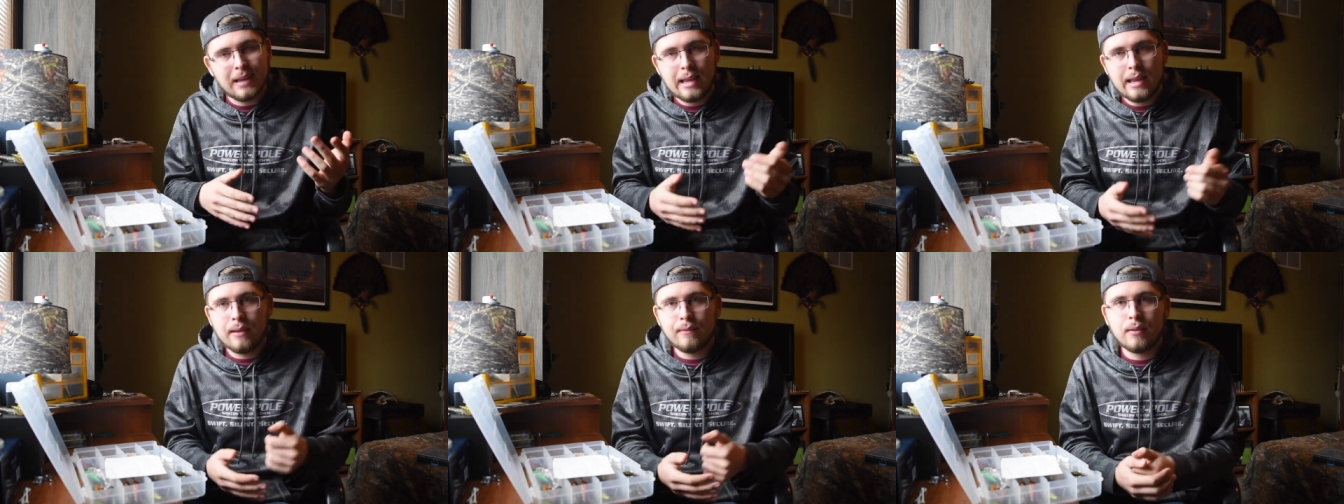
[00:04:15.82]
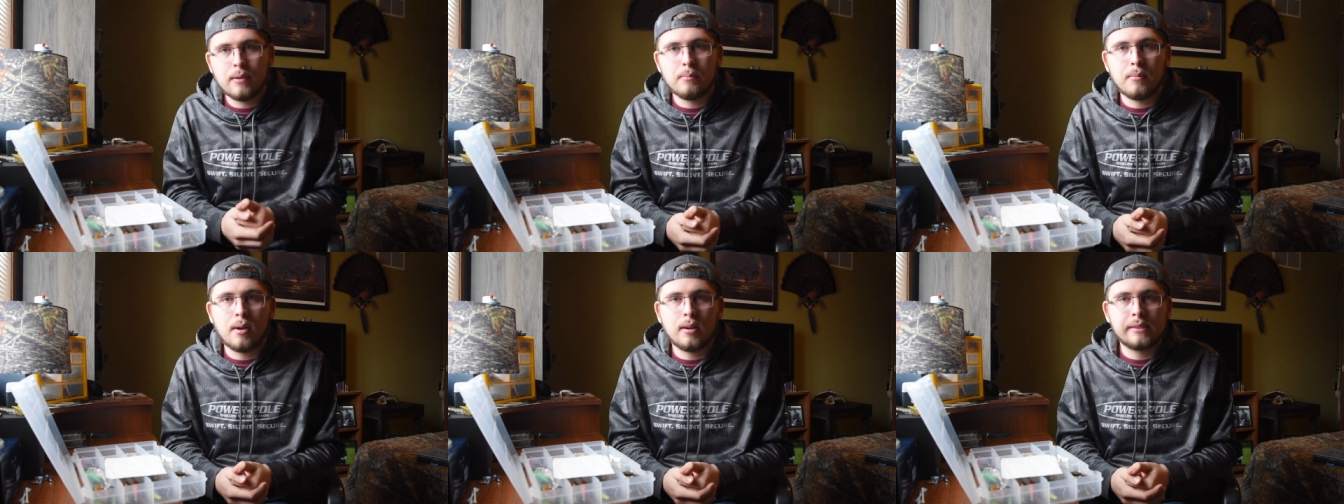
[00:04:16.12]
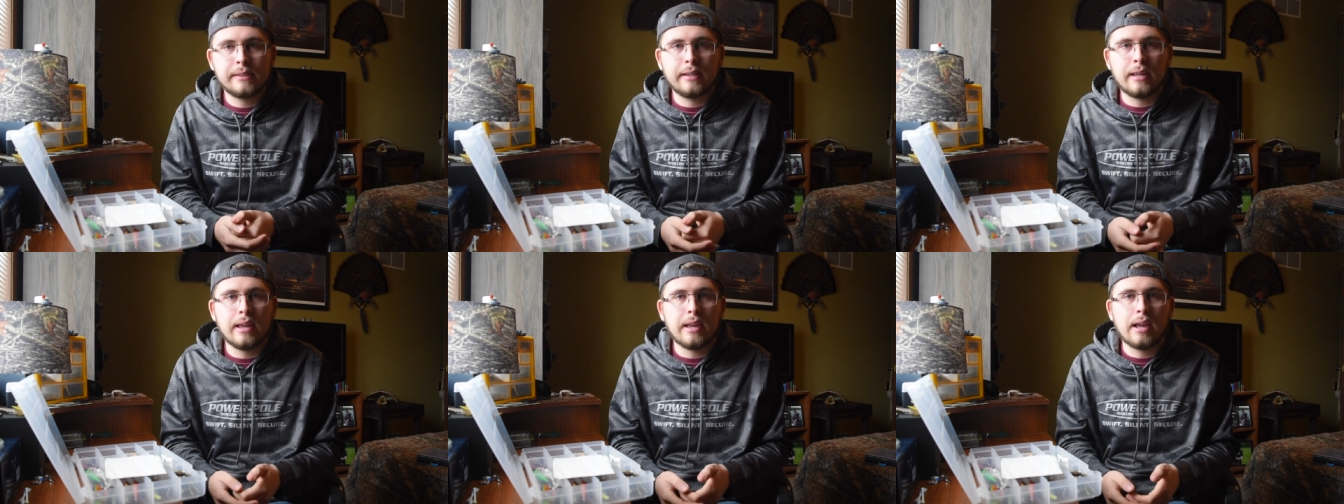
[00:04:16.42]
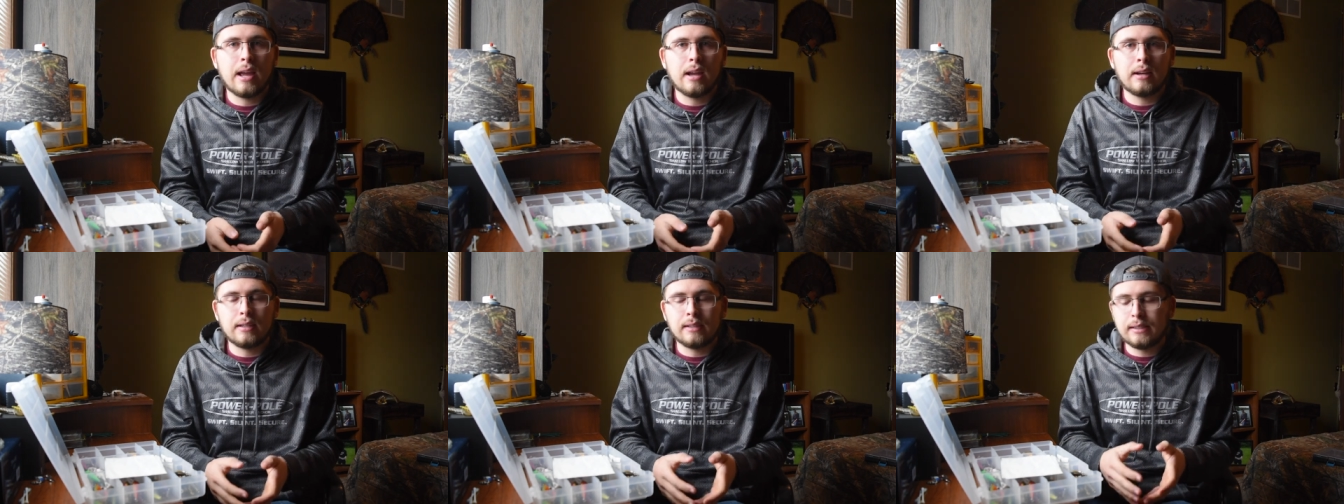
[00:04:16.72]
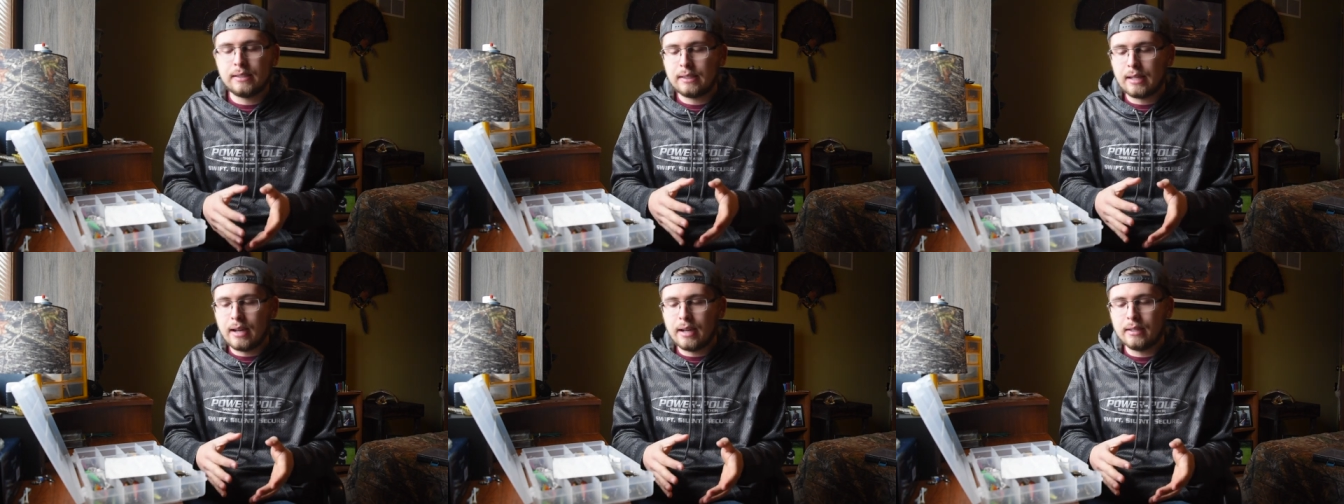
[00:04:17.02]
even musky kind of
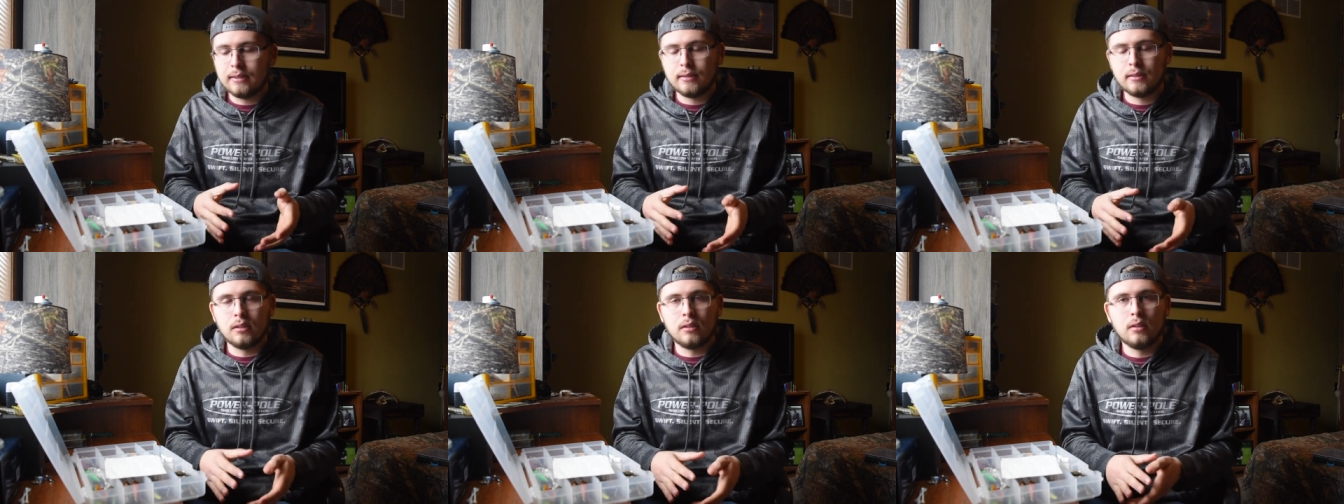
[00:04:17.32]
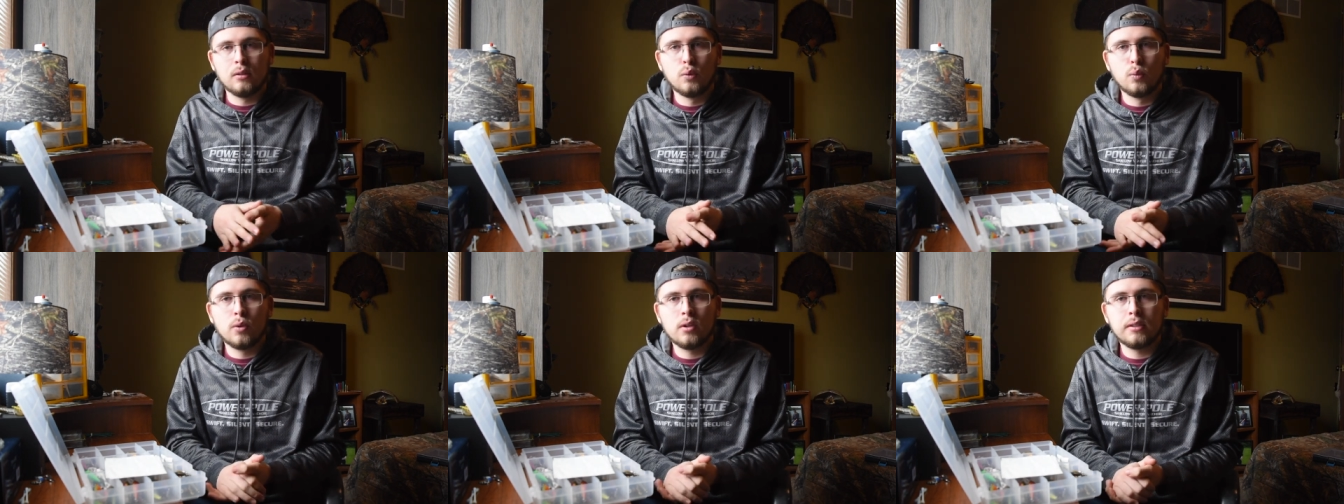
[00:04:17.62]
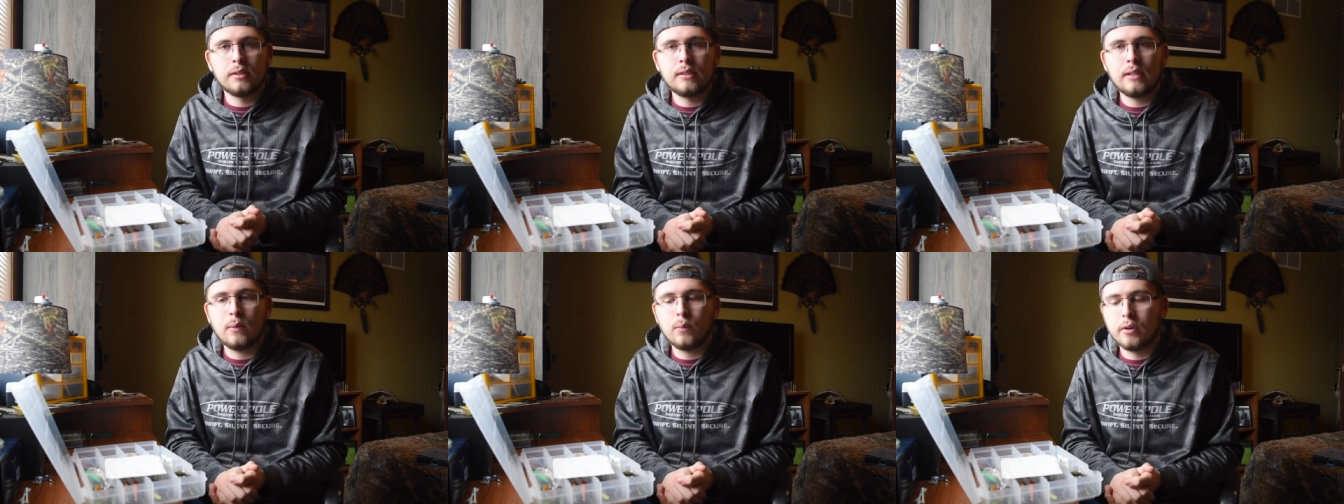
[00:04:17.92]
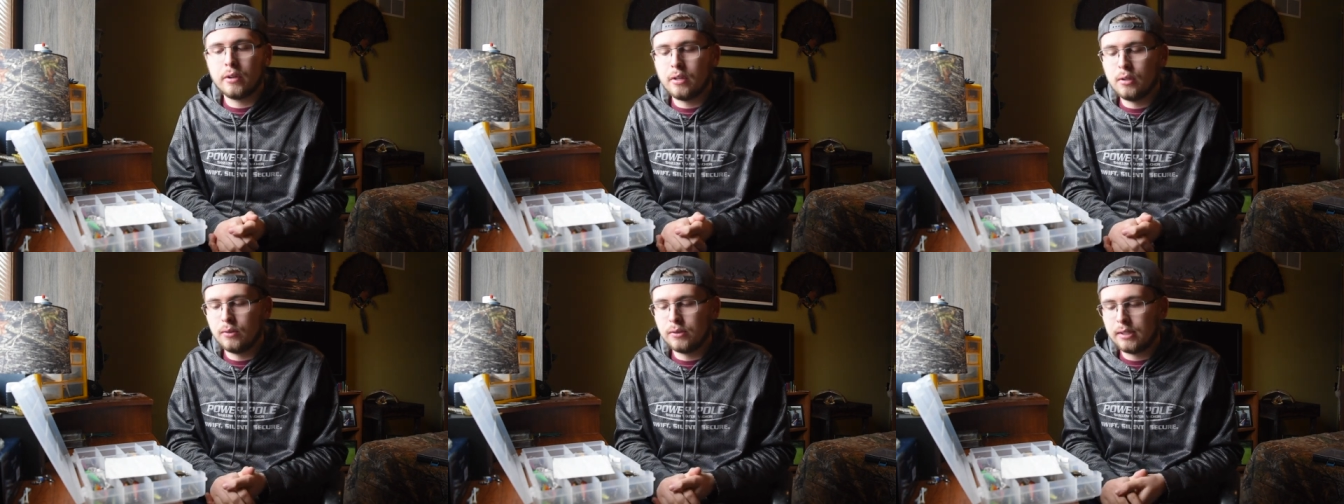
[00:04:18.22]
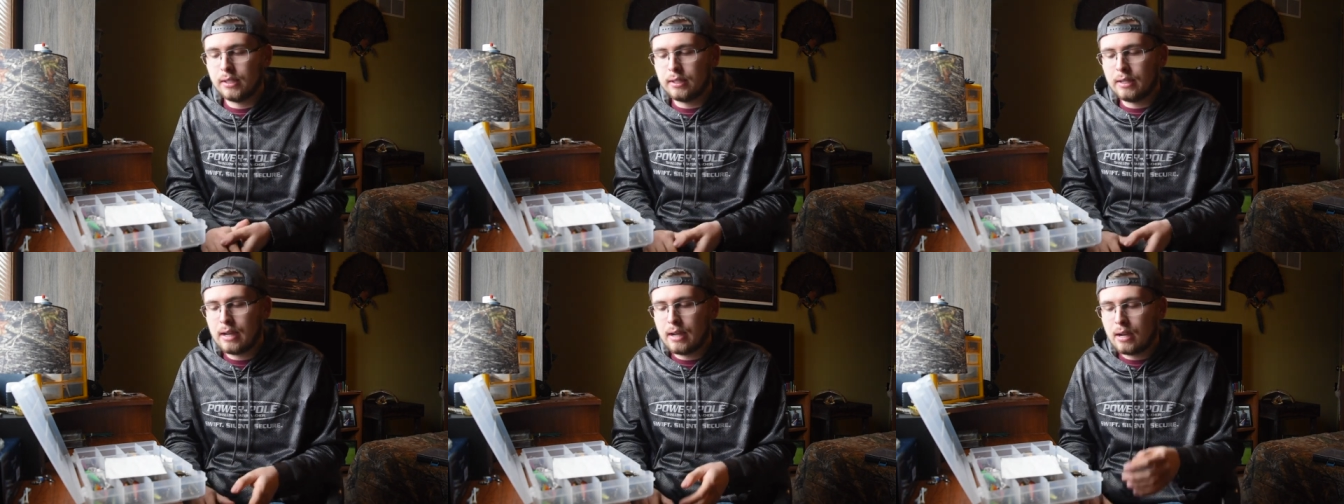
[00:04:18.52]
size lures that we're
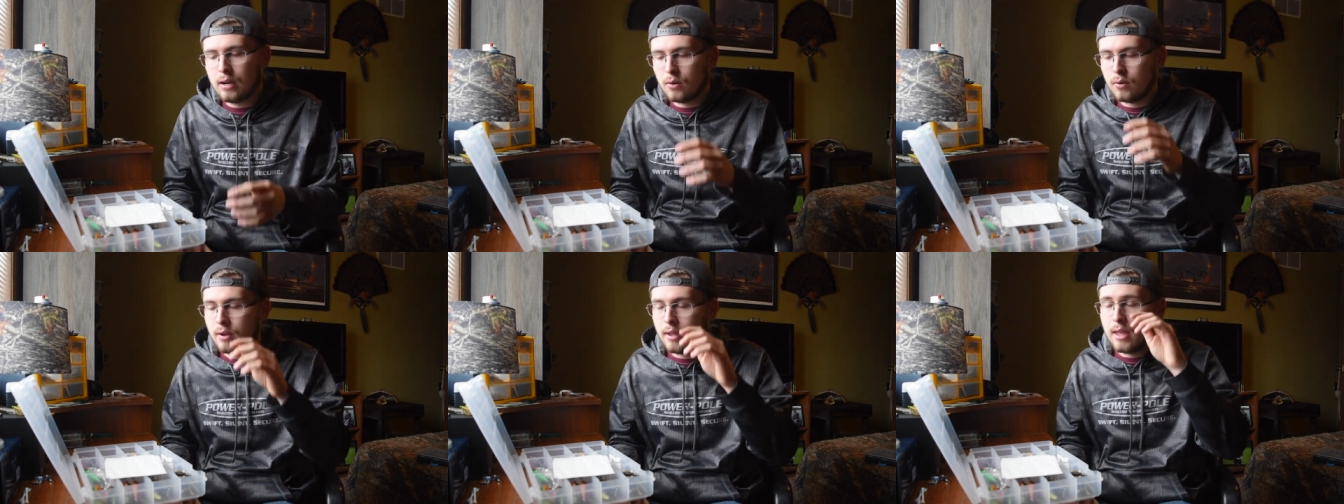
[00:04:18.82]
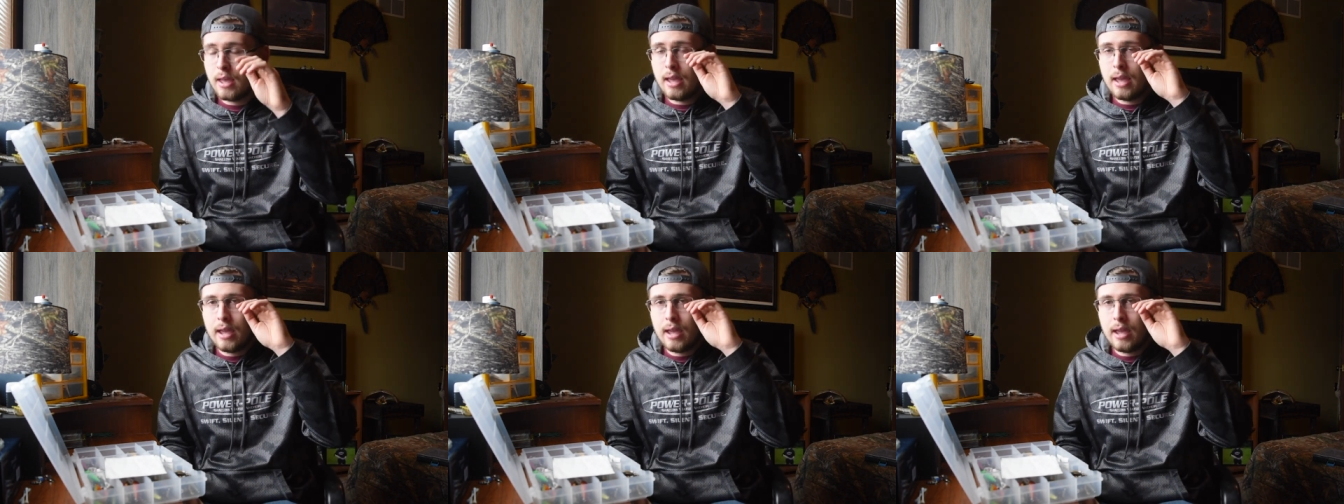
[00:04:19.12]
using now.